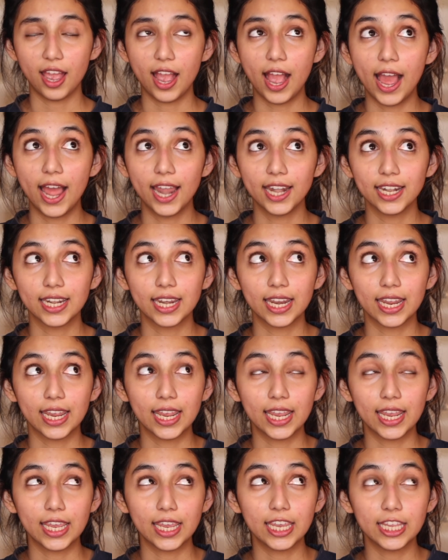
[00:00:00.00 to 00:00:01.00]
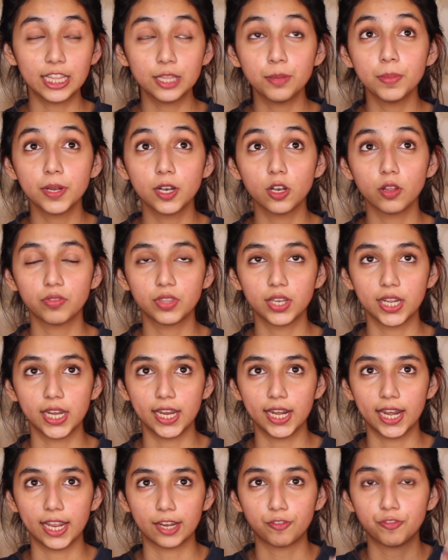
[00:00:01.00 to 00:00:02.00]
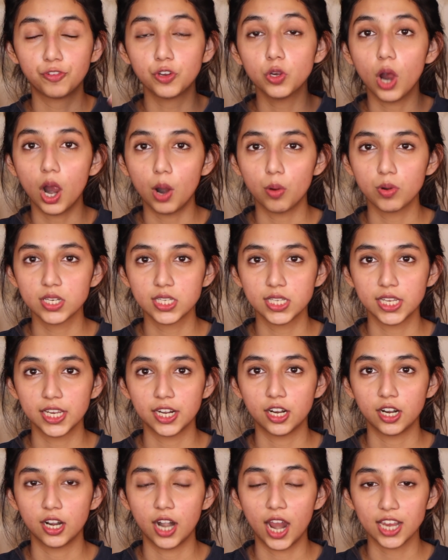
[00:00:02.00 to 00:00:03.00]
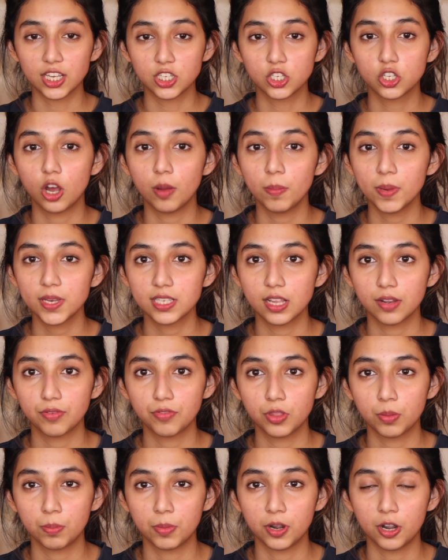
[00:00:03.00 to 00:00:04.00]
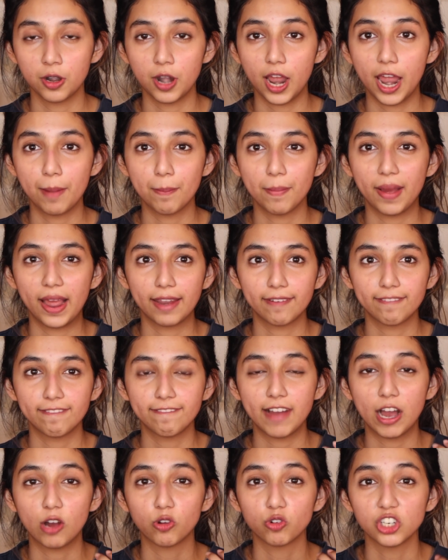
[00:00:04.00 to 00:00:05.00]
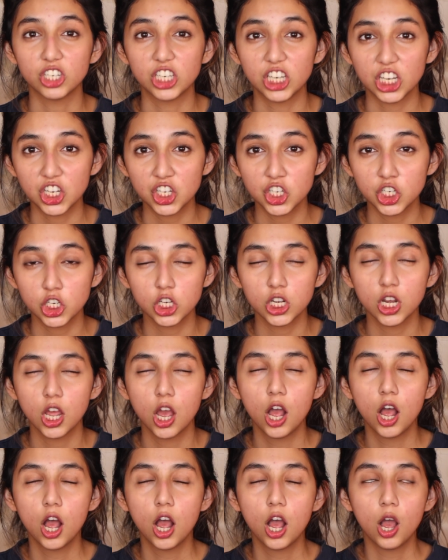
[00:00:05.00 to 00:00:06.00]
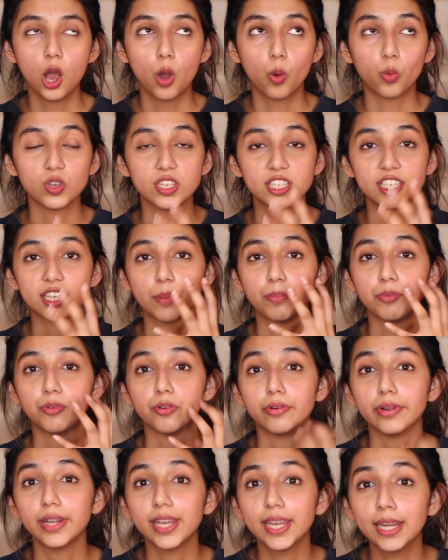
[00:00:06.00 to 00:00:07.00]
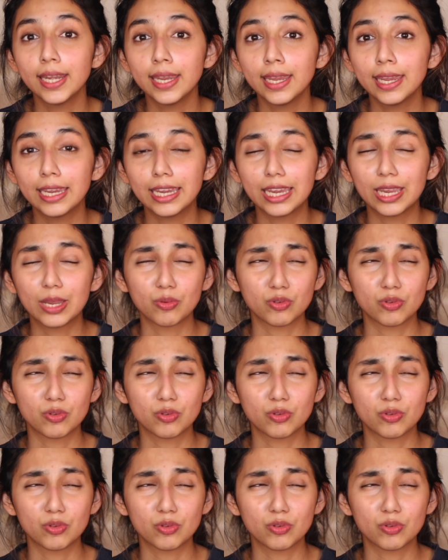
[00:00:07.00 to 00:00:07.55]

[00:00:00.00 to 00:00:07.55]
And in the middle of the day, like a few hours later, I saw myself in the mirror and my foundation was separating.